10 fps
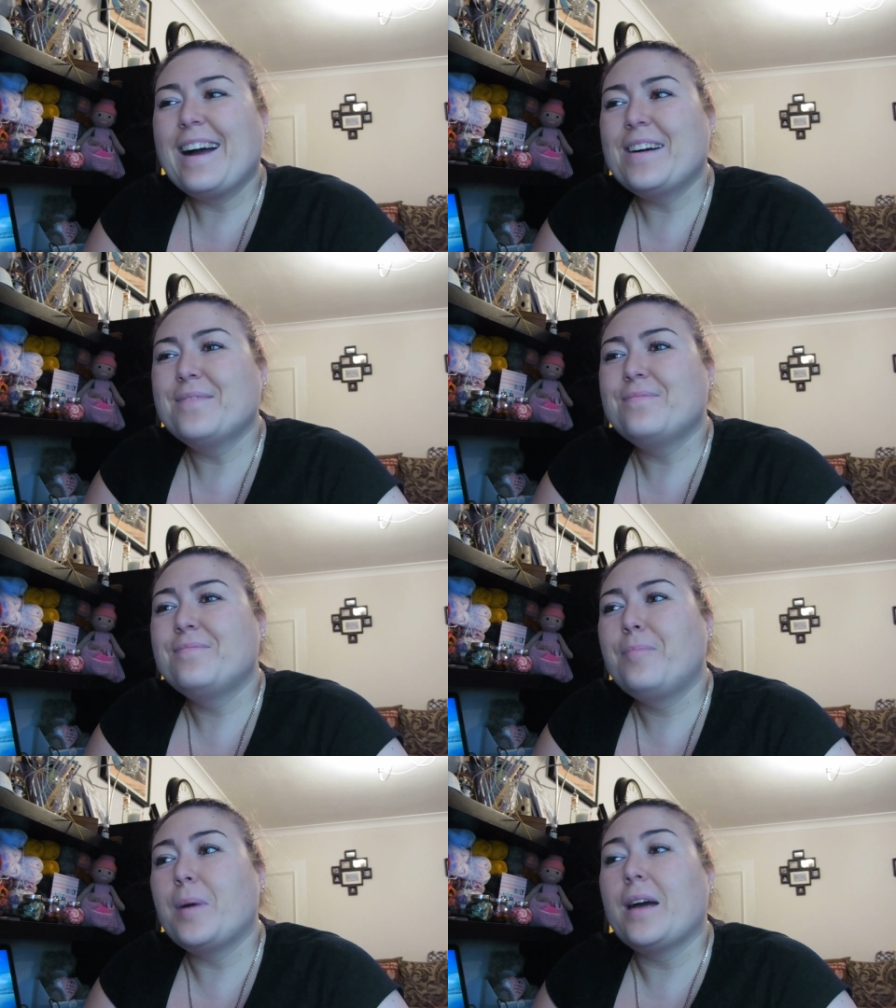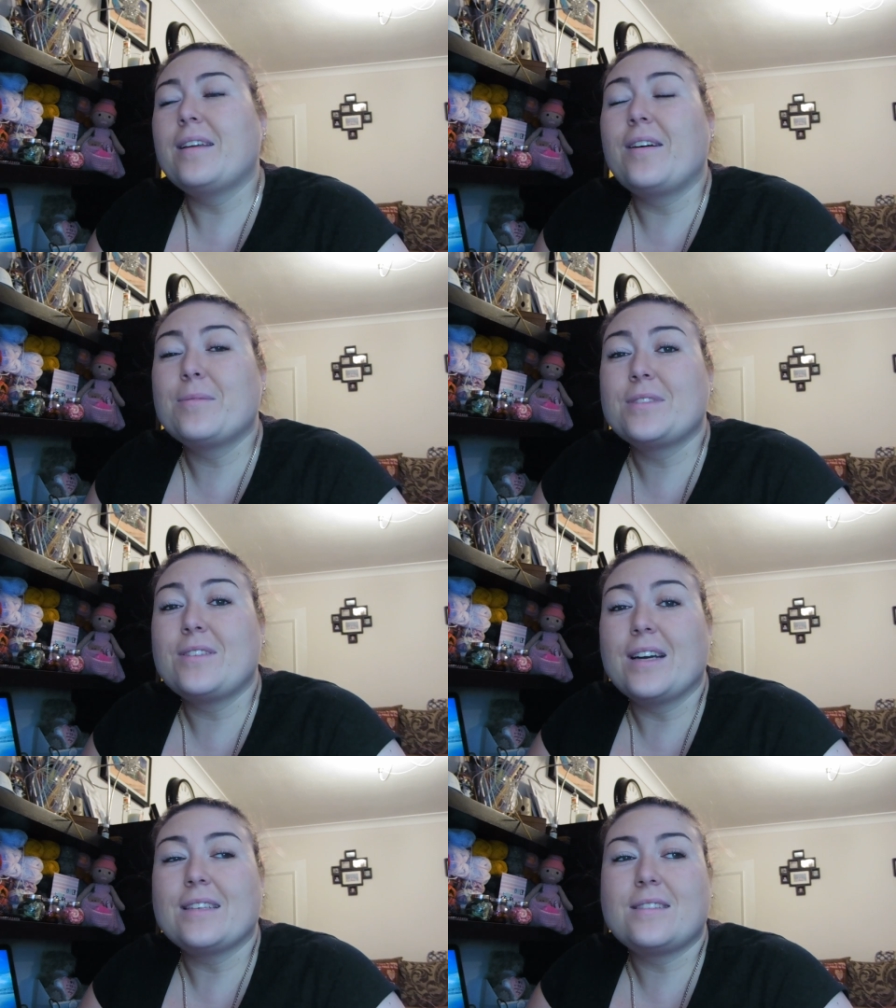um, but no, it was
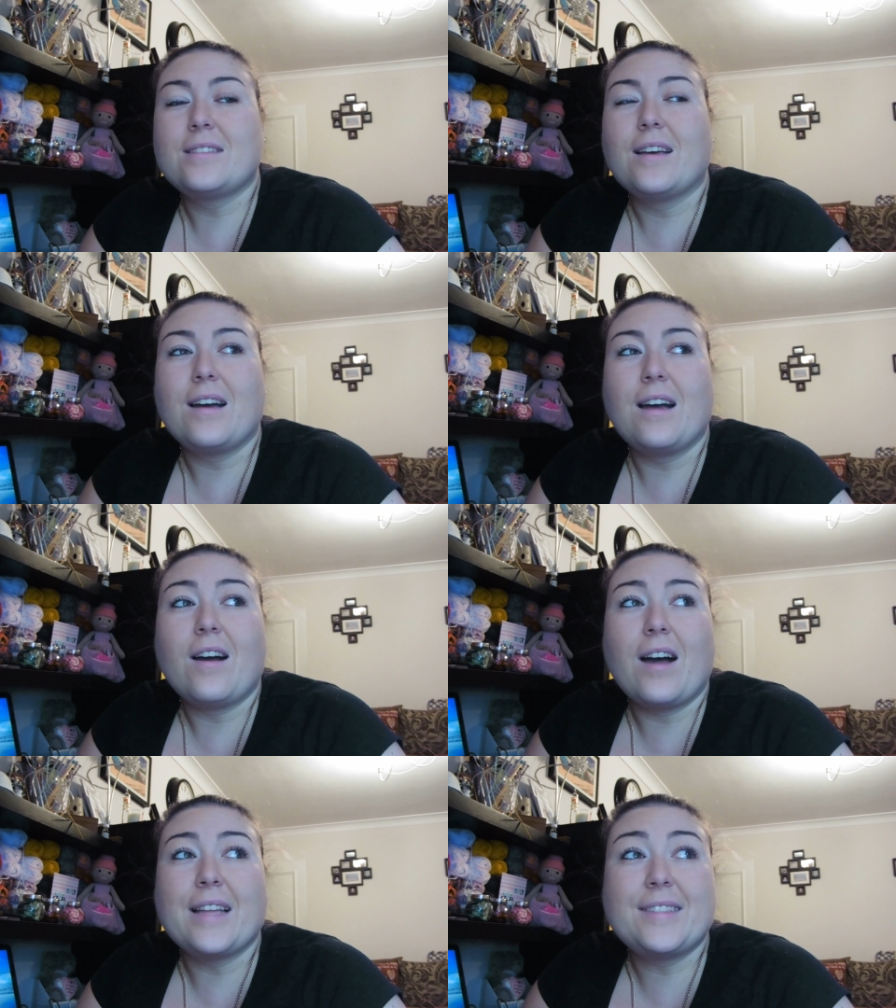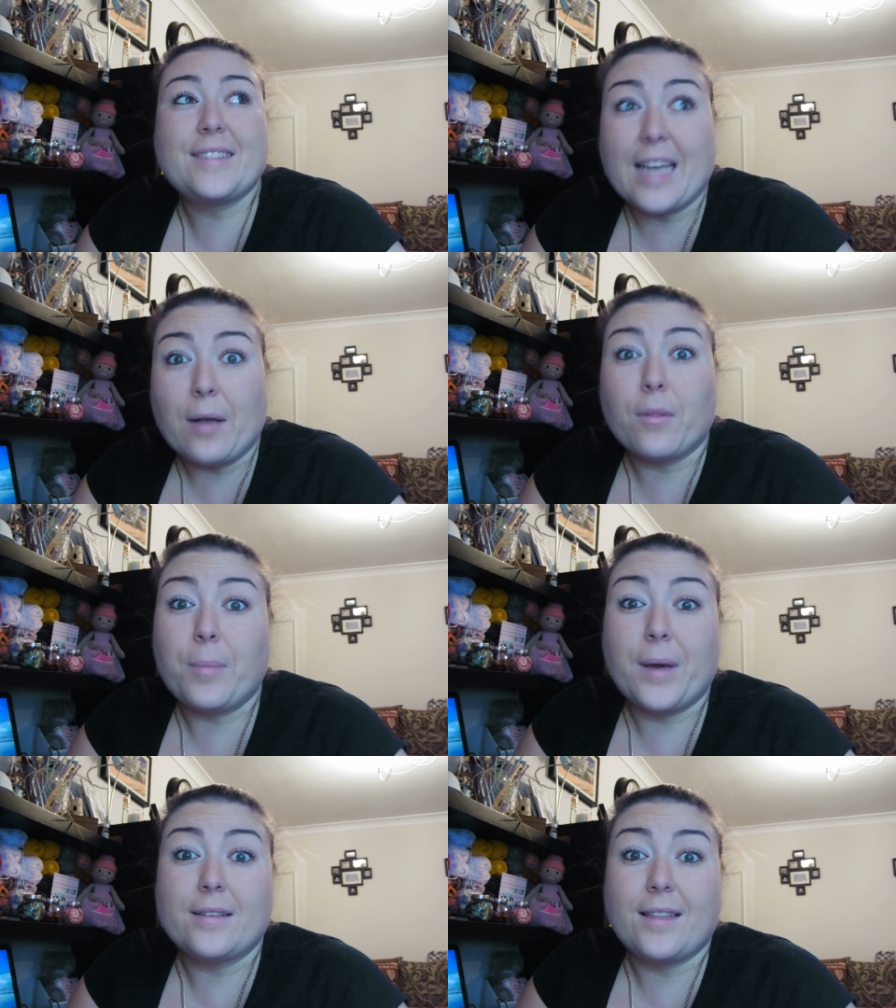nice. Uh, I doubt the
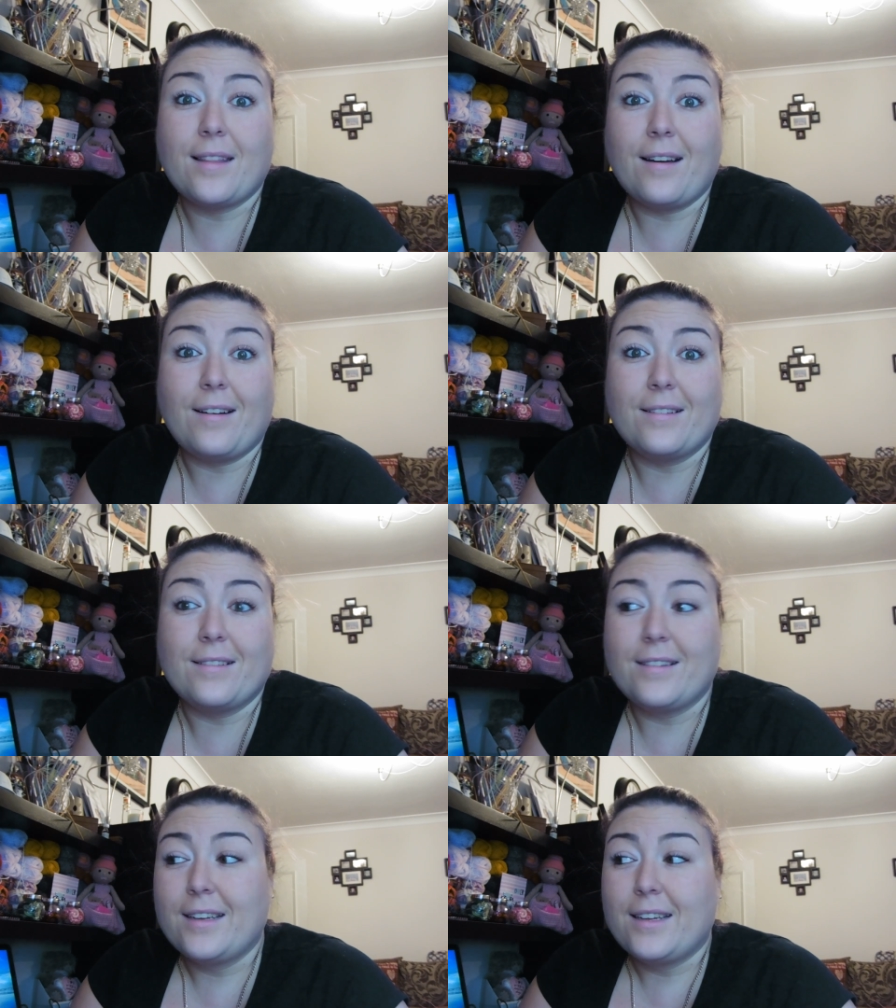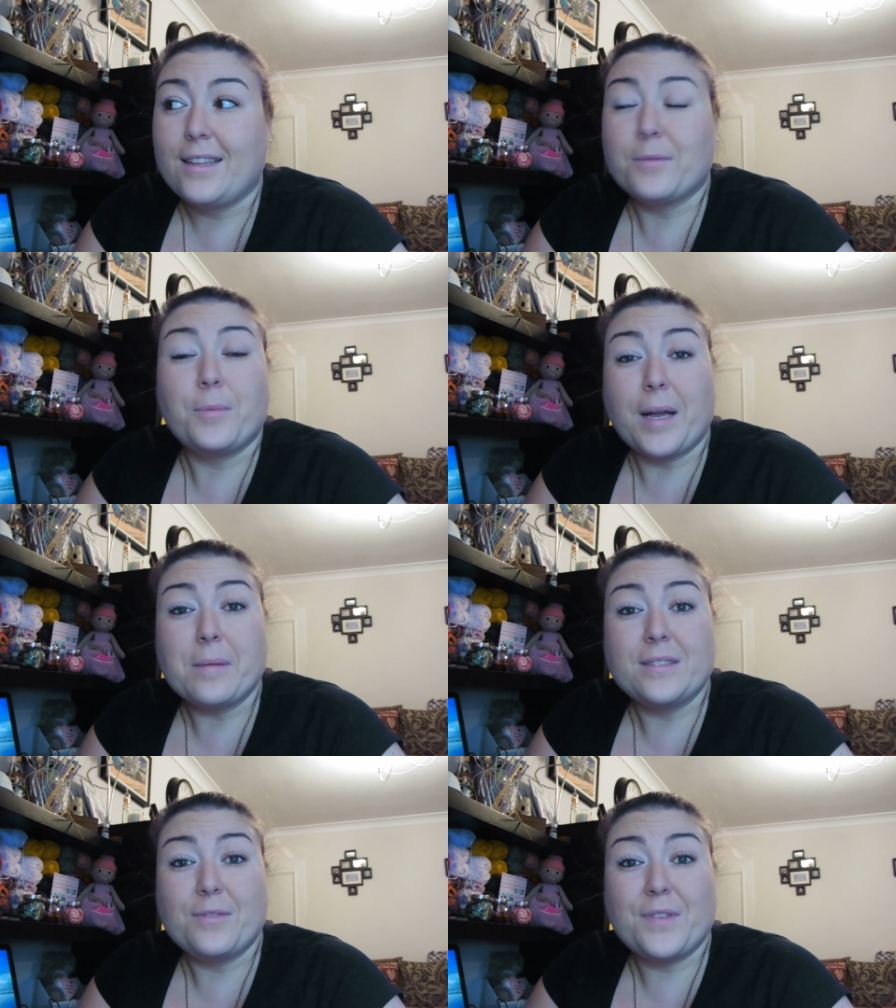person that are that will be
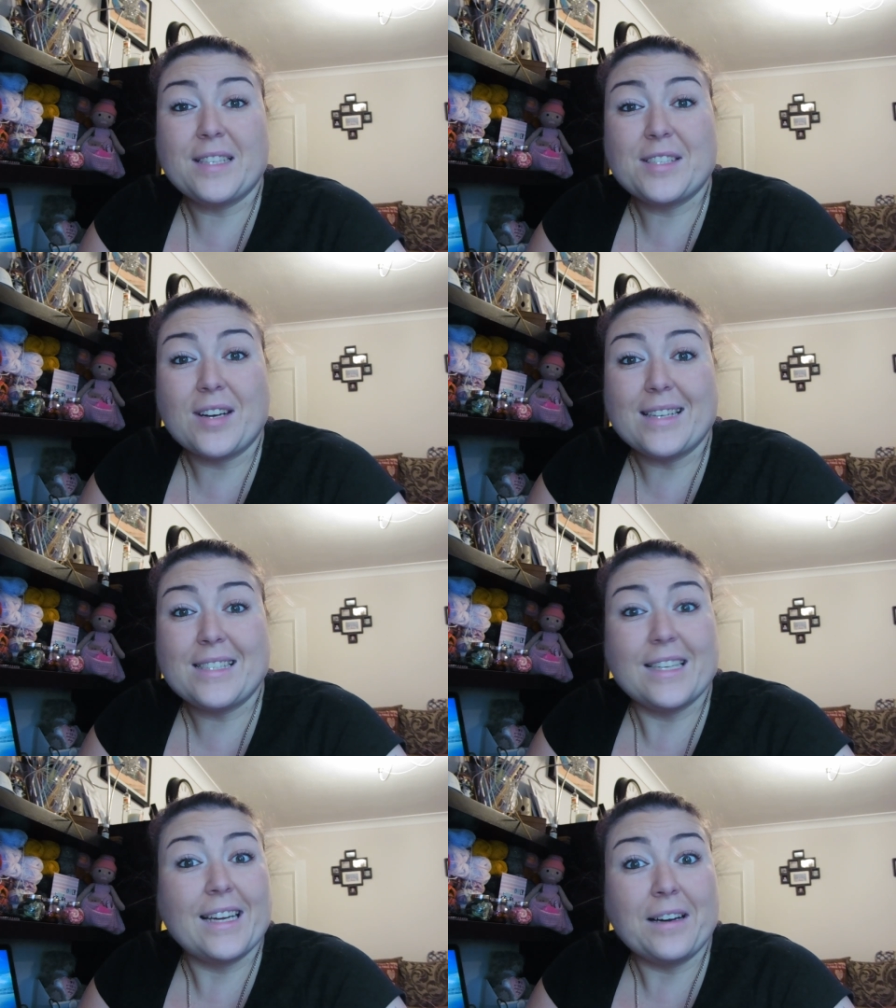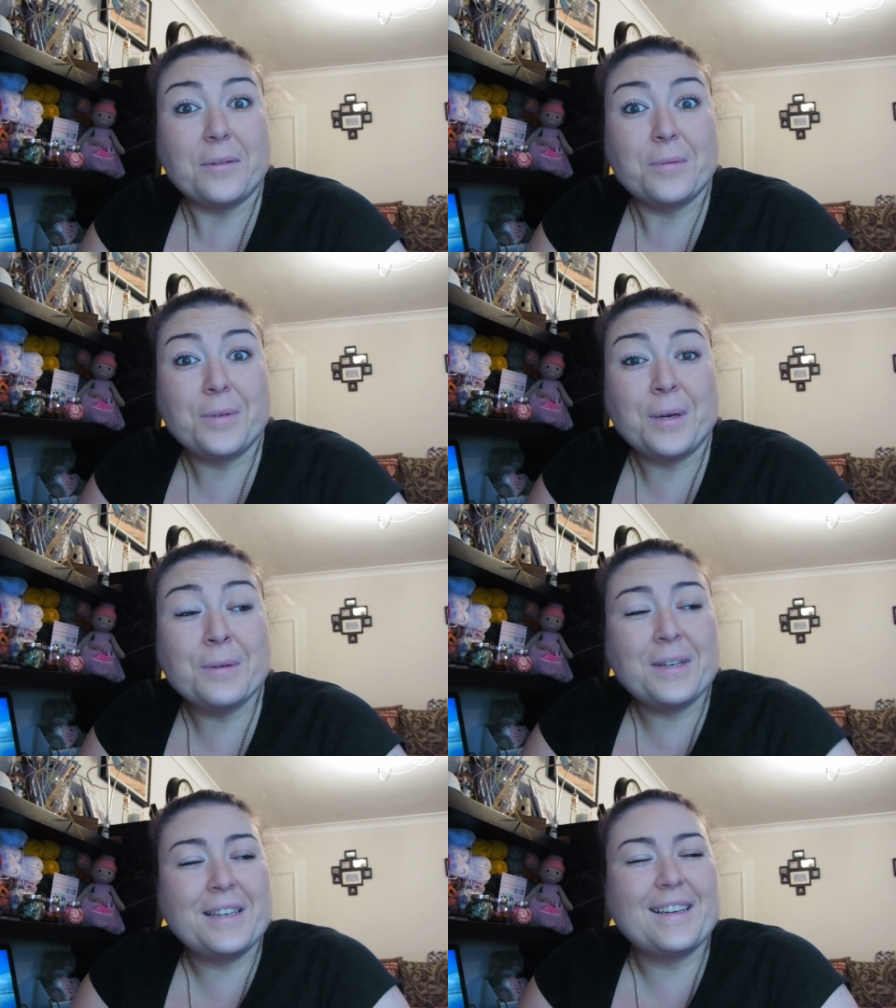coming to fit the sky today. I will
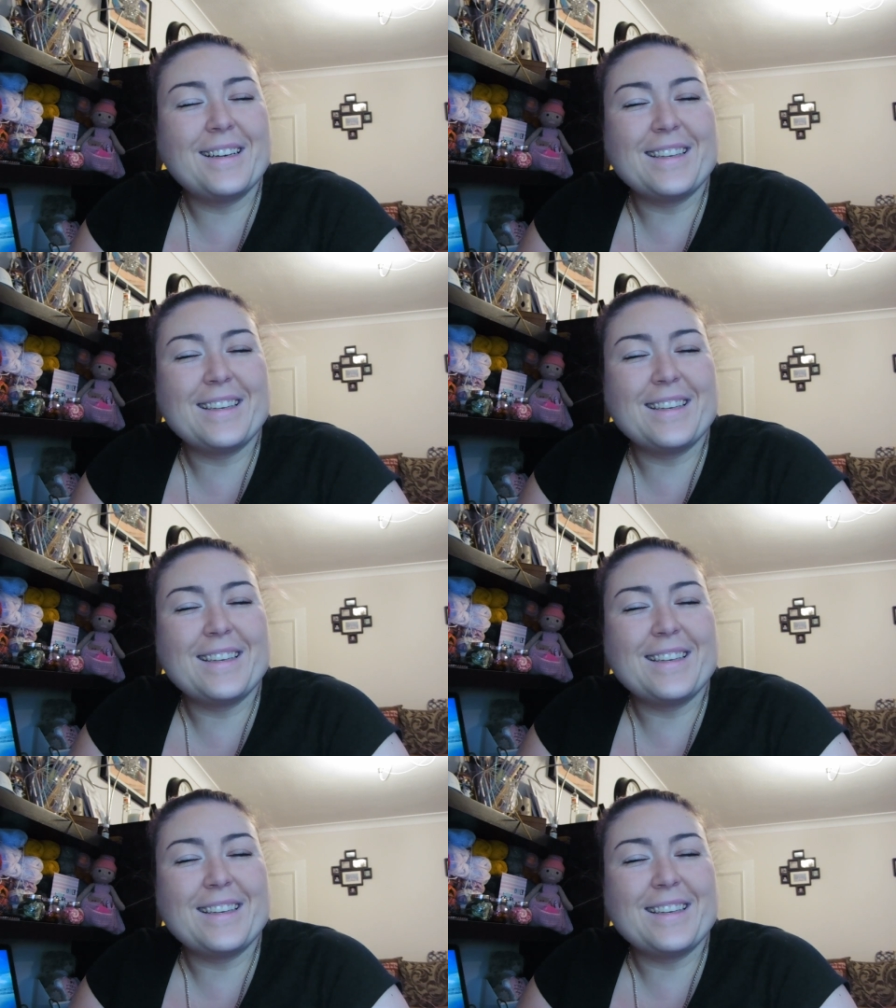know.